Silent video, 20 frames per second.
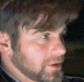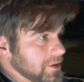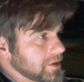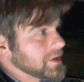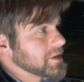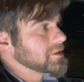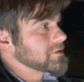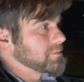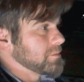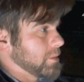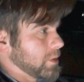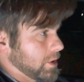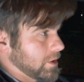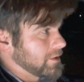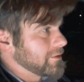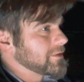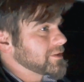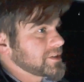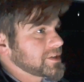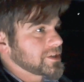is more
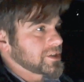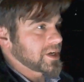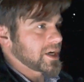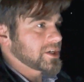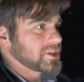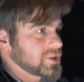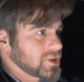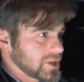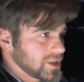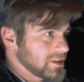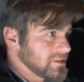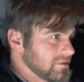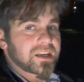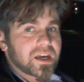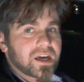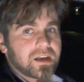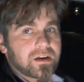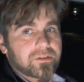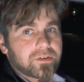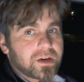of a suggestion,
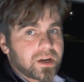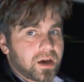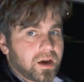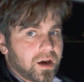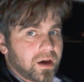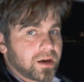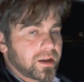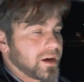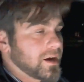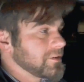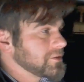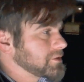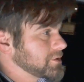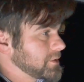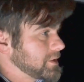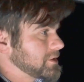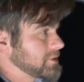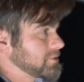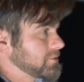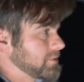kind of an on-off
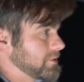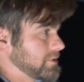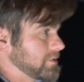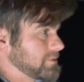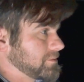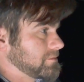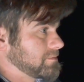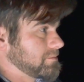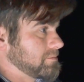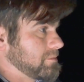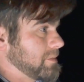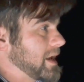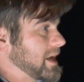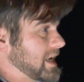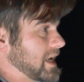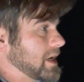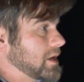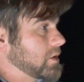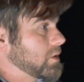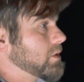switch for
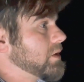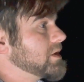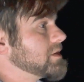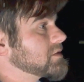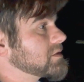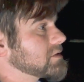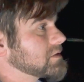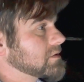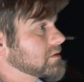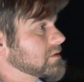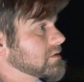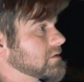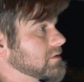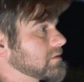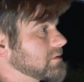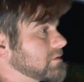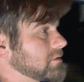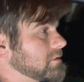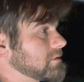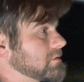making noise,
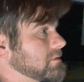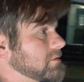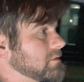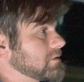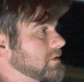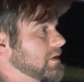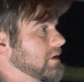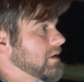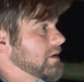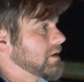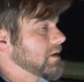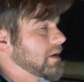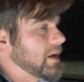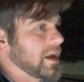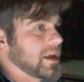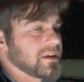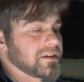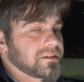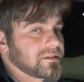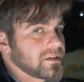
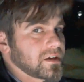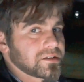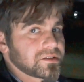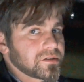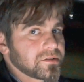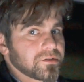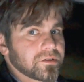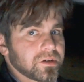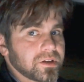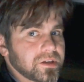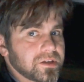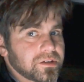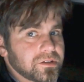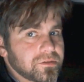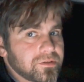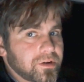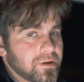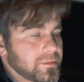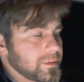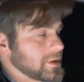and doesn't really do
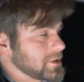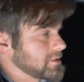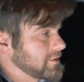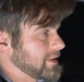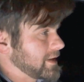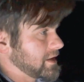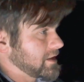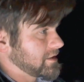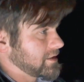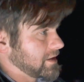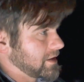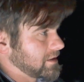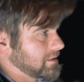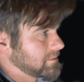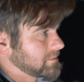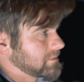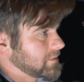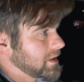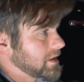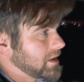very much of anything.
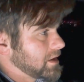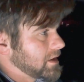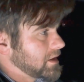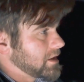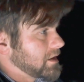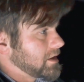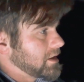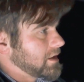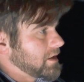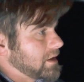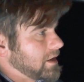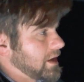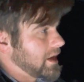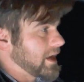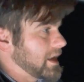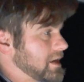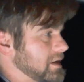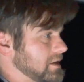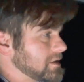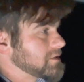
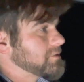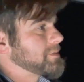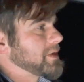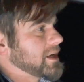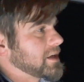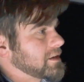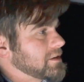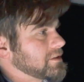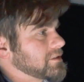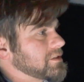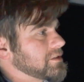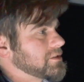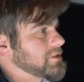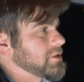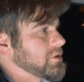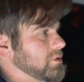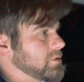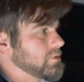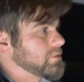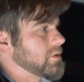And it is paired
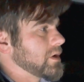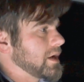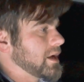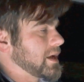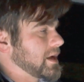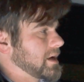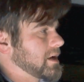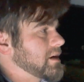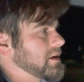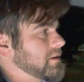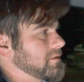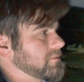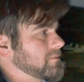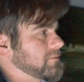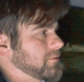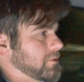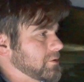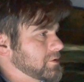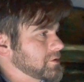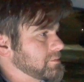to a
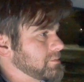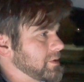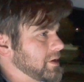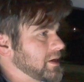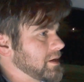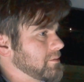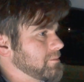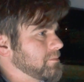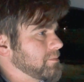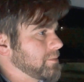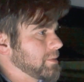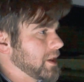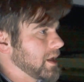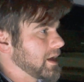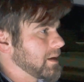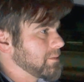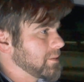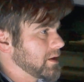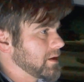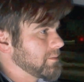4-speed
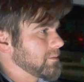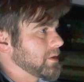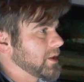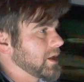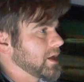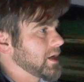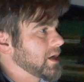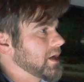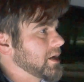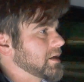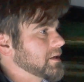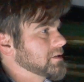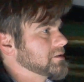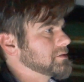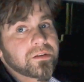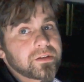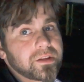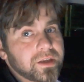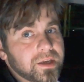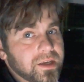blah blah blah
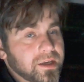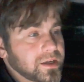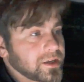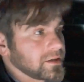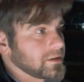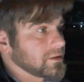that